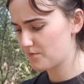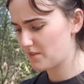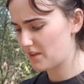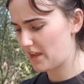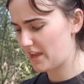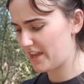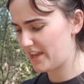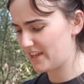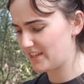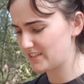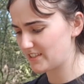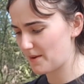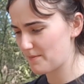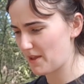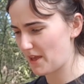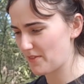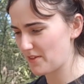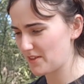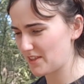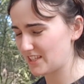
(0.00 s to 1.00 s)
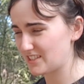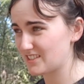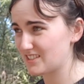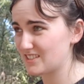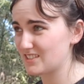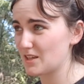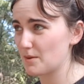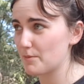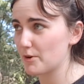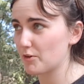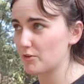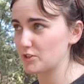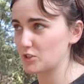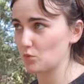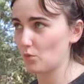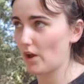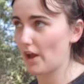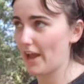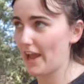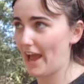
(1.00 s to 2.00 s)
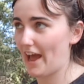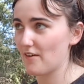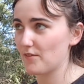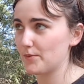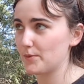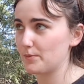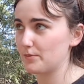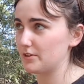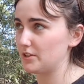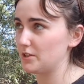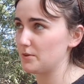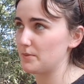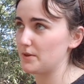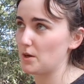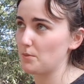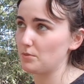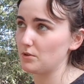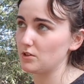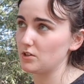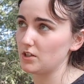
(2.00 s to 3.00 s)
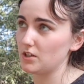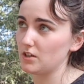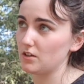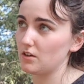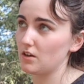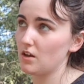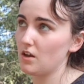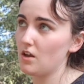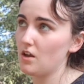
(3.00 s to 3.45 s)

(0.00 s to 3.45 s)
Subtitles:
And I mean, I think that's a big reason why I haven't really been uploading